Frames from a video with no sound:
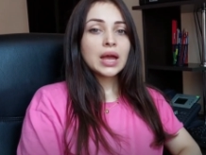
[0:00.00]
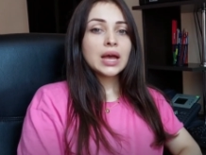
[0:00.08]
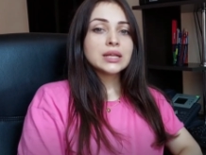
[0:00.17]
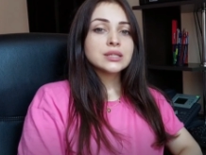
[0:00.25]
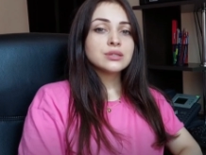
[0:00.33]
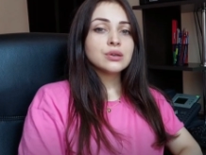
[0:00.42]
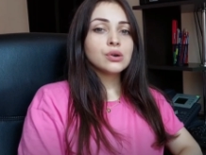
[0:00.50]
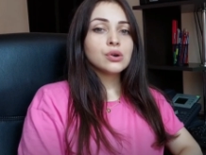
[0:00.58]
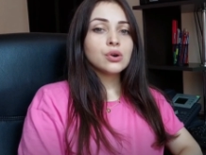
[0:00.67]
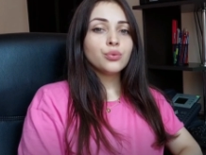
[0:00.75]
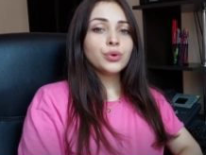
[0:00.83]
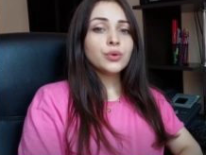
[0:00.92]

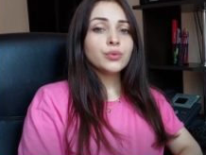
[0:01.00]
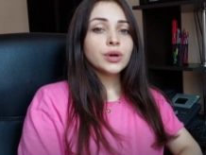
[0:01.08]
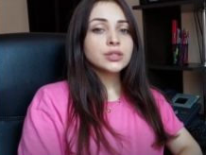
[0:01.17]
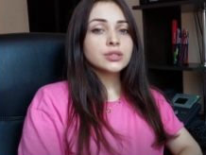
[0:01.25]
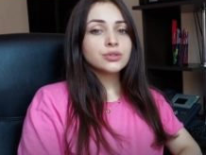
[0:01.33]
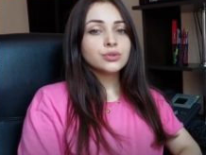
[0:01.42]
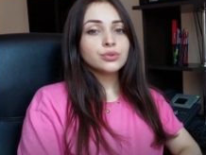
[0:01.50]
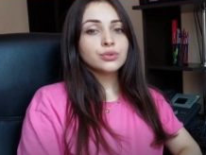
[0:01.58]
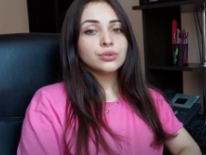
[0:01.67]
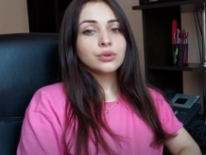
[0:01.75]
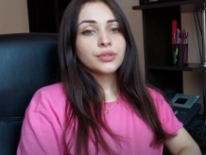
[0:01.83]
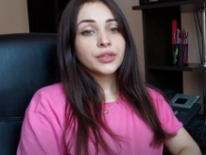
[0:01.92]
So we want
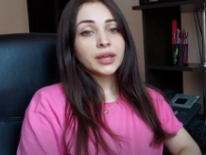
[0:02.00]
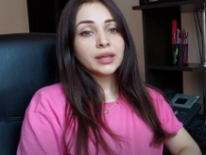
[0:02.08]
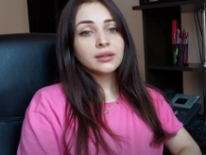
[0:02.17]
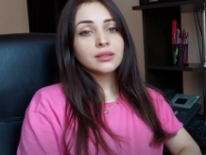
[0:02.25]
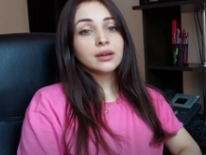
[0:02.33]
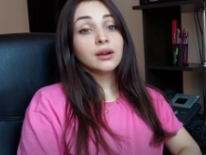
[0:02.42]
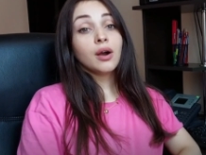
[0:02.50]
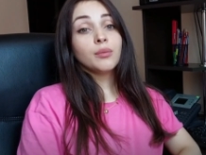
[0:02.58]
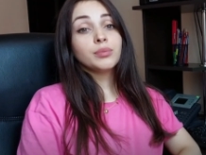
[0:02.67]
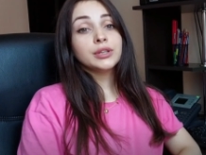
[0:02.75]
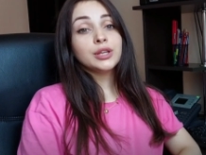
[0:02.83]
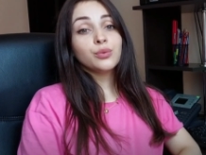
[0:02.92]
to thank the
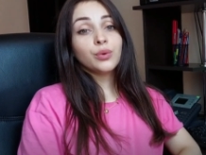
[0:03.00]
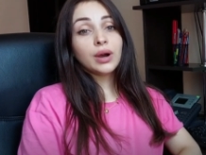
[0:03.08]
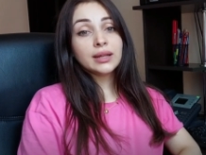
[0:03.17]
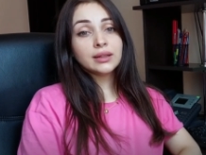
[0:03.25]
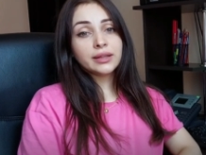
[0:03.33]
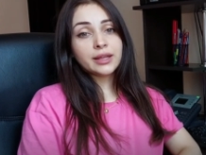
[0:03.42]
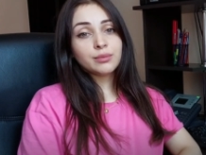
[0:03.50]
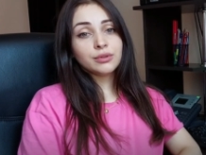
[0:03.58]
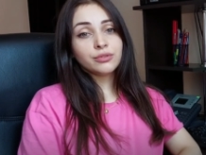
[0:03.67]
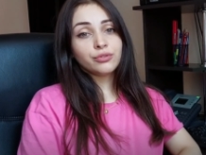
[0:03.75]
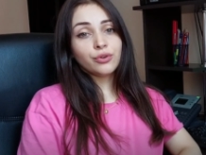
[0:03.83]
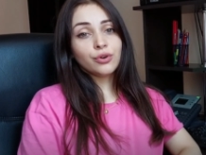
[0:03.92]
company White Label
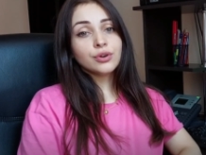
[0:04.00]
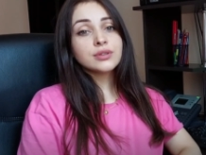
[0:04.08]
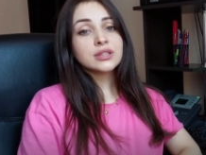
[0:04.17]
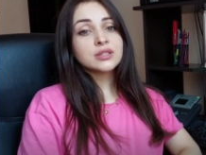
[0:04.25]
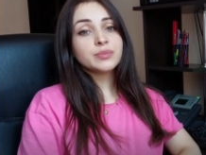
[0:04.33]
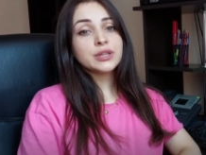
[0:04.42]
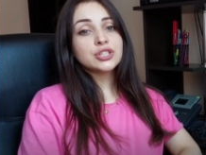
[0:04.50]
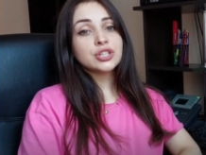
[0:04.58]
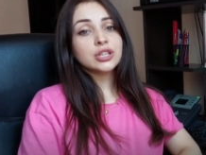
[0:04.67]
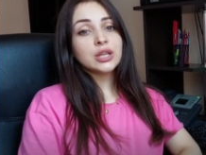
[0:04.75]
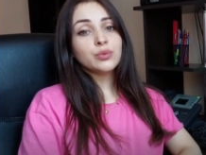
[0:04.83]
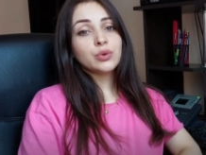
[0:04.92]
Fox,
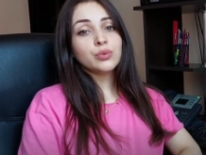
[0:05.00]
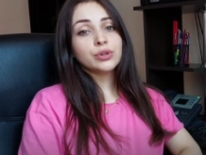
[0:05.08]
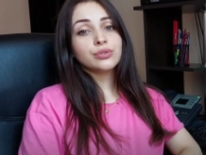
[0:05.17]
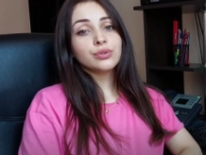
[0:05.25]
especially we want to